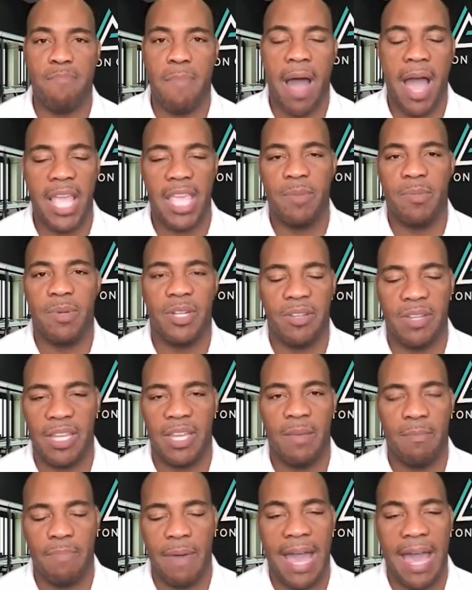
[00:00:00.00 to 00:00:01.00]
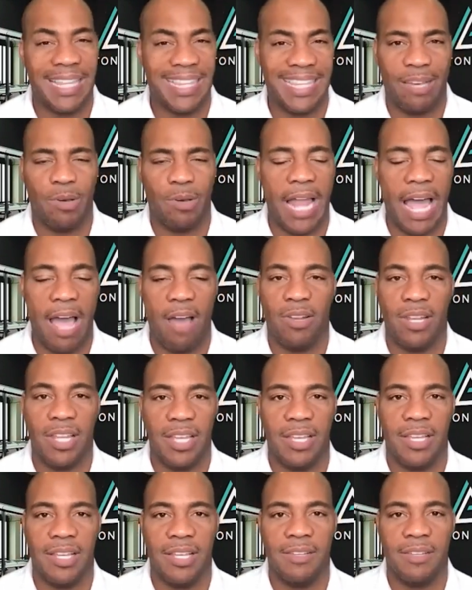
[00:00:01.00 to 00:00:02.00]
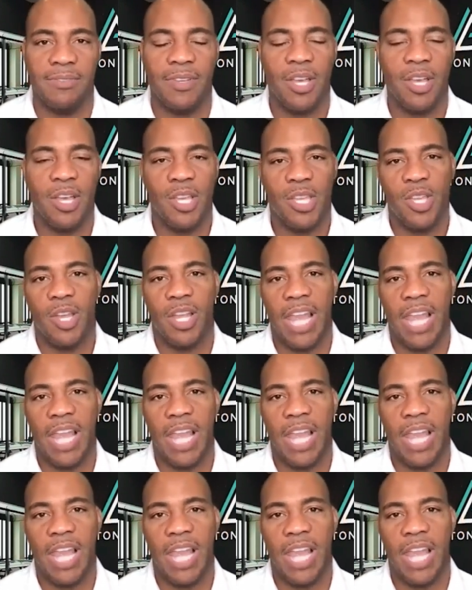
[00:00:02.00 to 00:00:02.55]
And that's my whole focus now is to focus on my